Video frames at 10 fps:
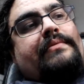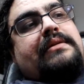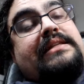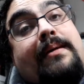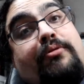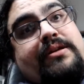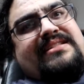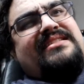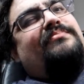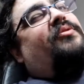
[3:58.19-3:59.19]
a 10 point
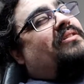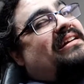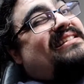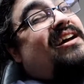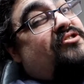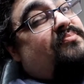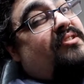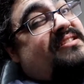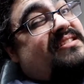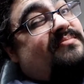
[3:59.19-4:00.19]
system, but really it's a 100
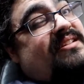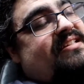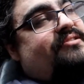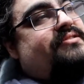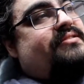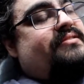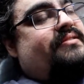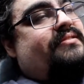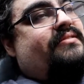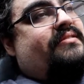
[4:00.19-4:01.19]
point system because I use
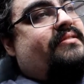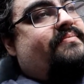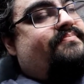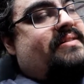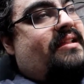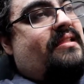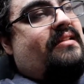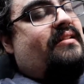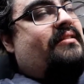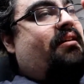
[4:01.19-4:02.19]
um, a,
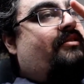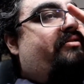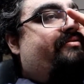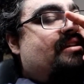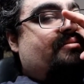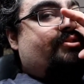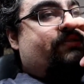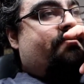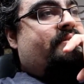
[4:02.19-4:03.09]
a, layer of decimals.